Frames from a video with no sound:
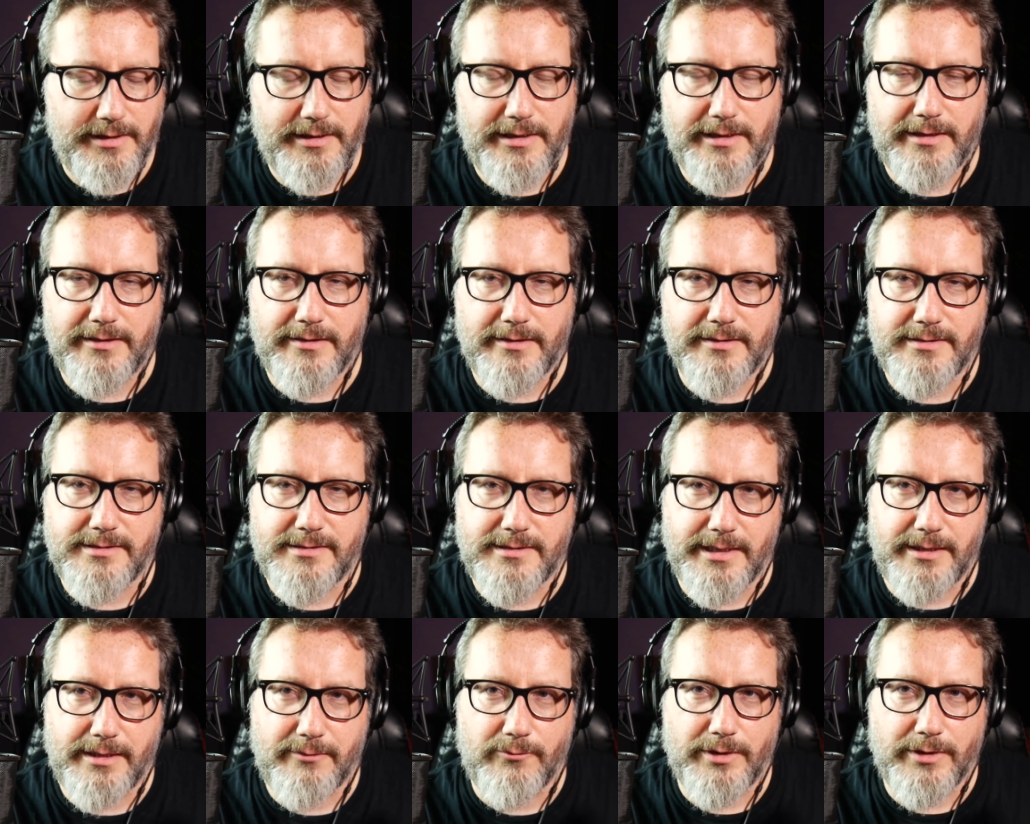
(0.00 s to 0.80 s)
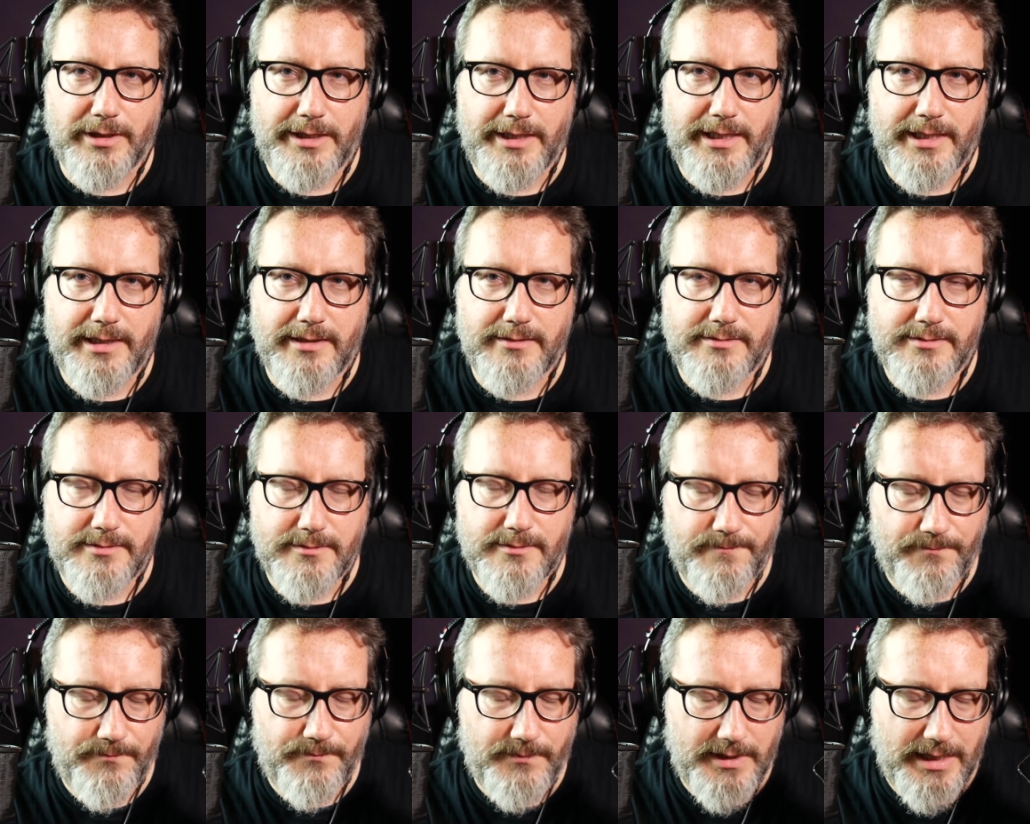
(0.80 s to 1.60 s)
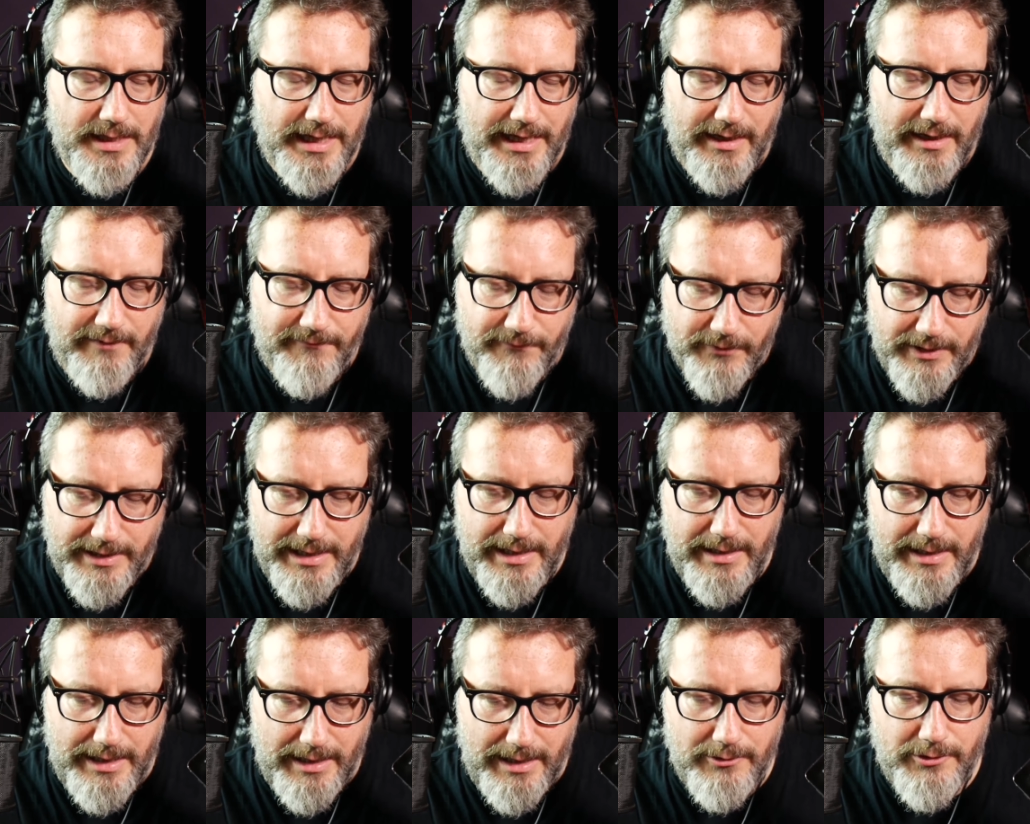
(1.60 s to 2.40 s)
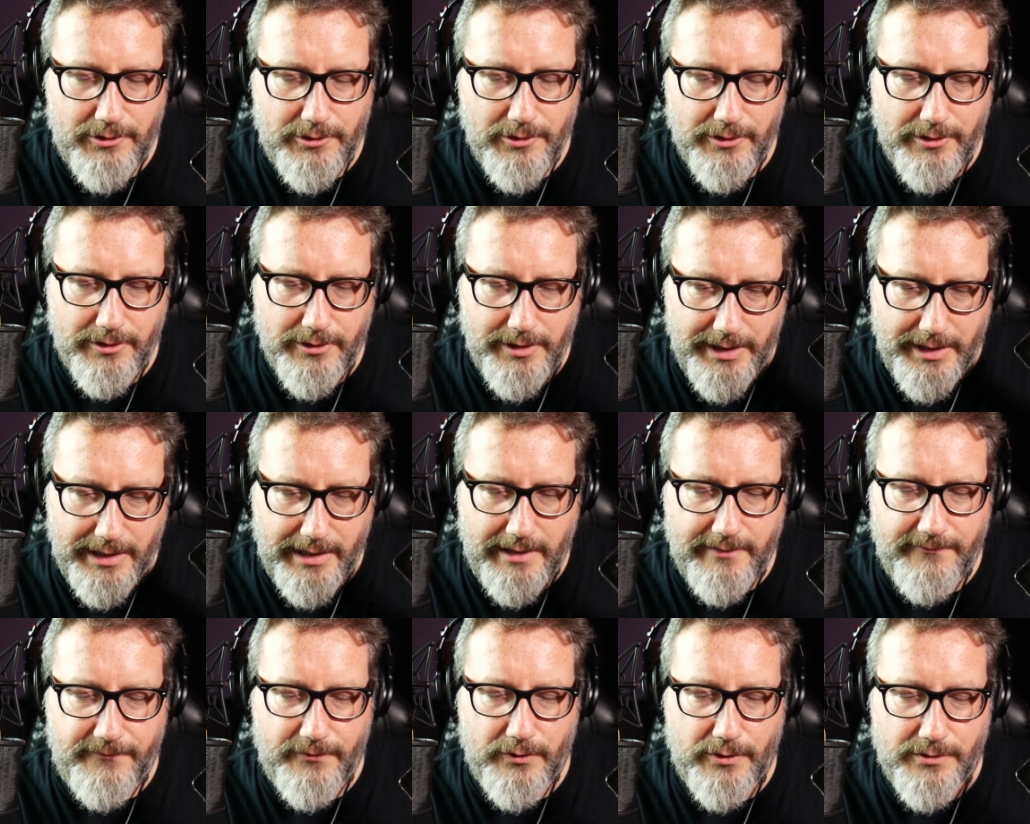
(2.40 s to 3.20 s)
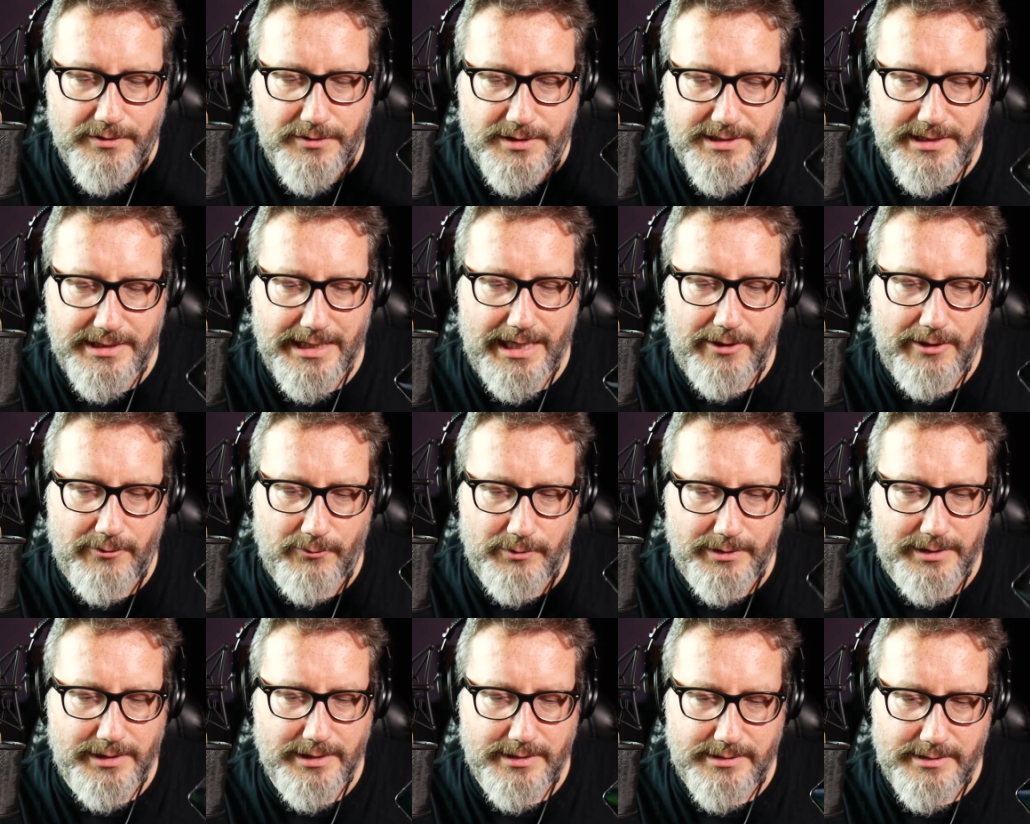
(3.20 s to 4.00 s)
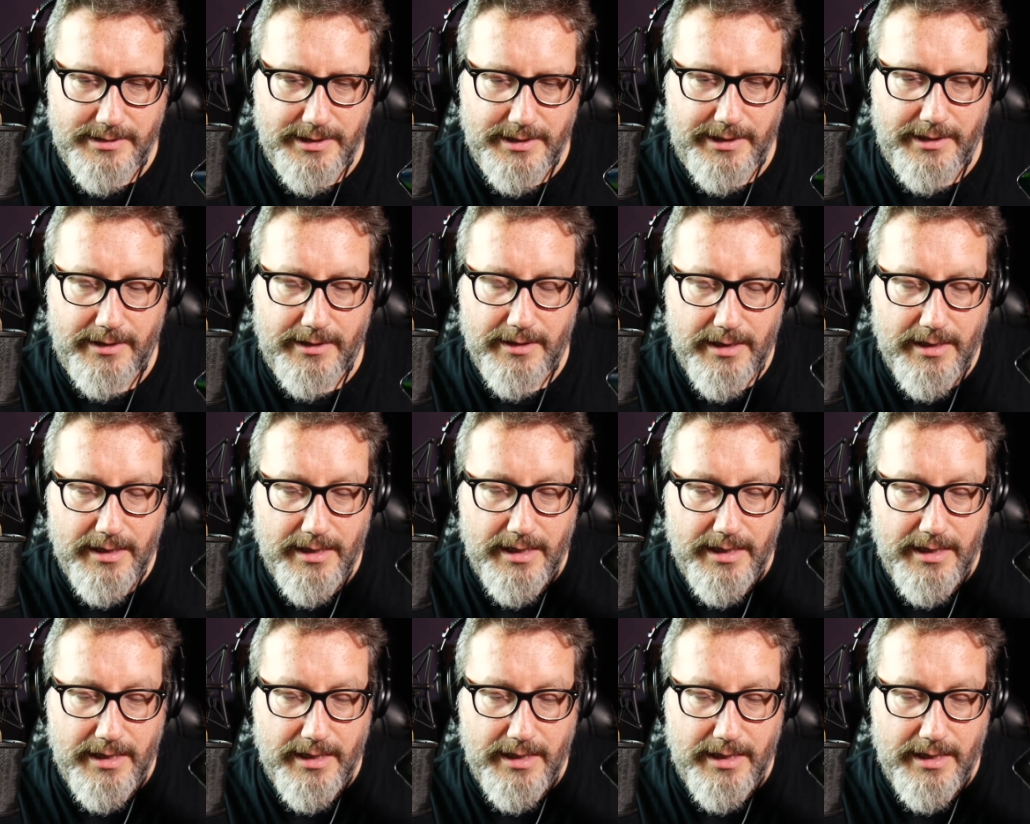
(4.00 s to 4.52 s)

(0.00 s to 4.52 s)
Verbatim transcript: in this thing really is. I forget how good headphones sound with this thing.